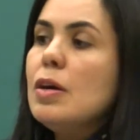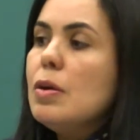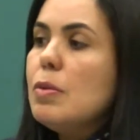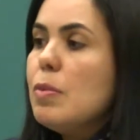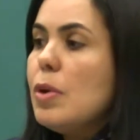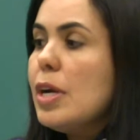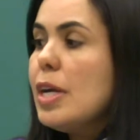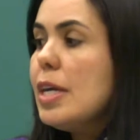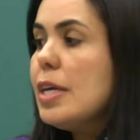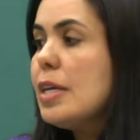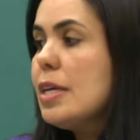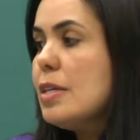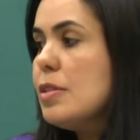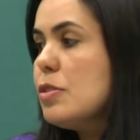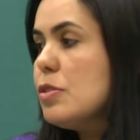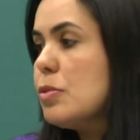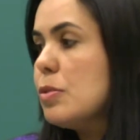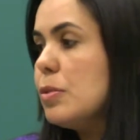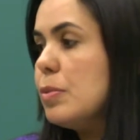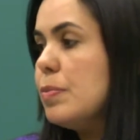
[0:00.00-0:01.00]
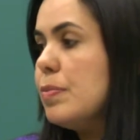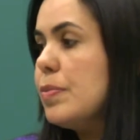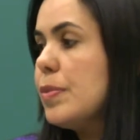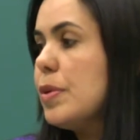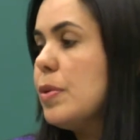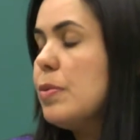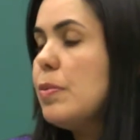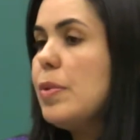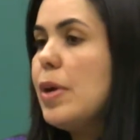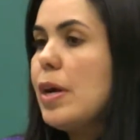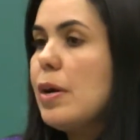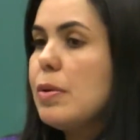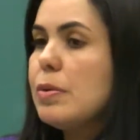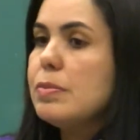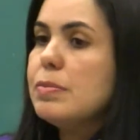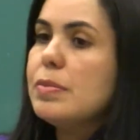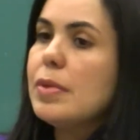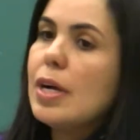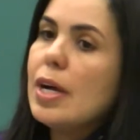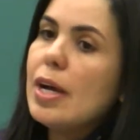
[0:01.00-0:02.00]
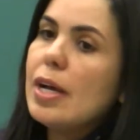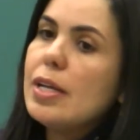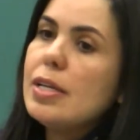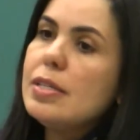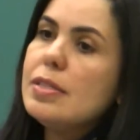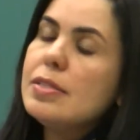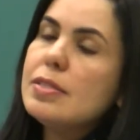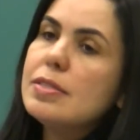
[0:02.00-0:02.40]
What I can do? Well, I